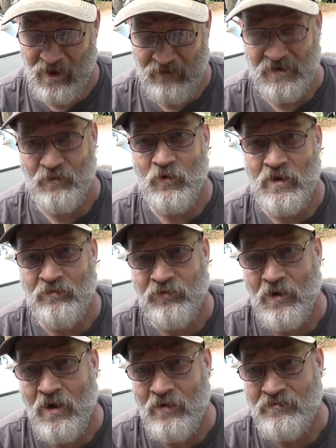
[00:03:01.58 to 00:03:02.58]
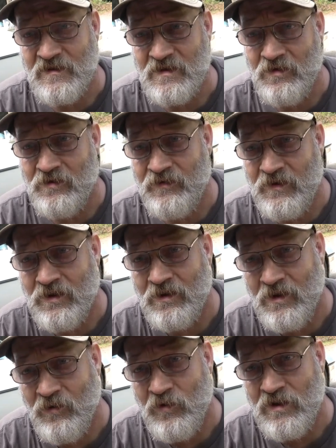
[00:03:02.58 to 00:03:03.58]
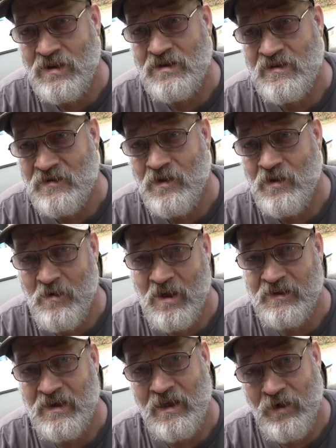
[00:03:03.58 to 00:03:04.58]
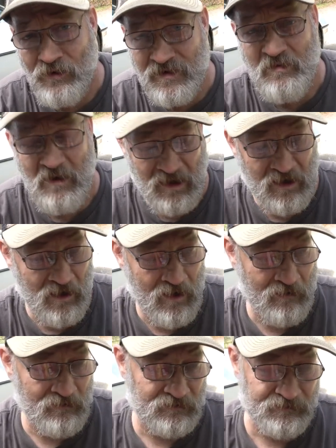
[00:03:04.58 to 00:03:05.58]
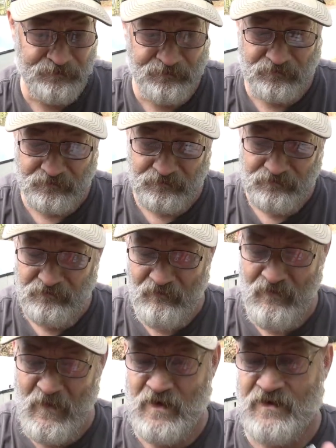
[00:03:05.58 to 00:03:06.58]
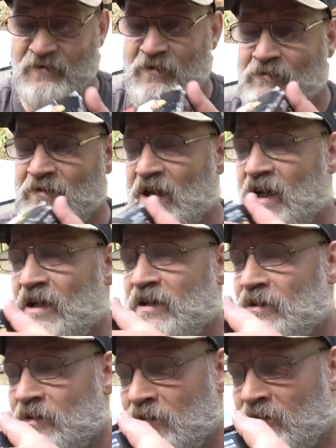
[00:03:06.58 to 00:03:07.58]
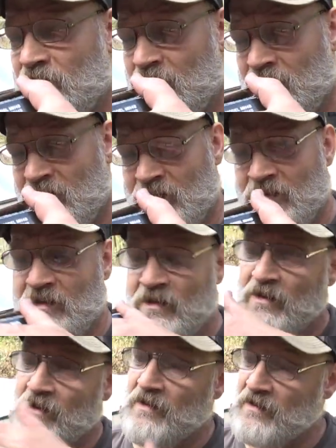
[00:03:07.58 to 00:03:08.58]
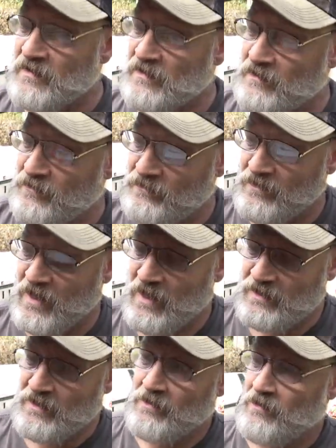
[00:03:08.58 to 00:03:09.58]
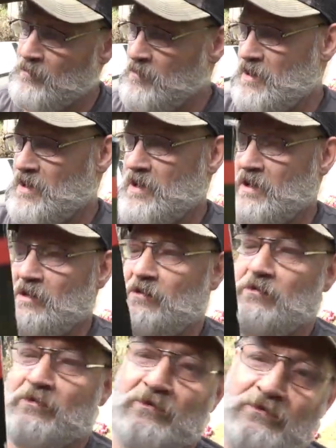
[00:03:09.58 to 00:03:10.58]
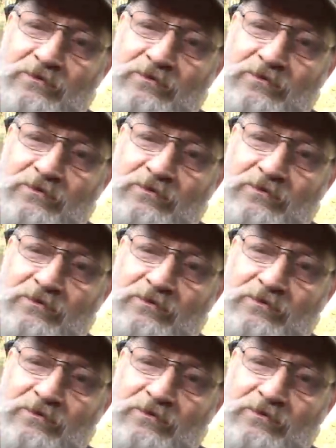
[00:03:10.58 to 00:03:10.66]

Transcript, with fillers: have some wind problems, so if you hear any wind, sorry about that, I'll speak up. So what we got here is we got the little buddy here.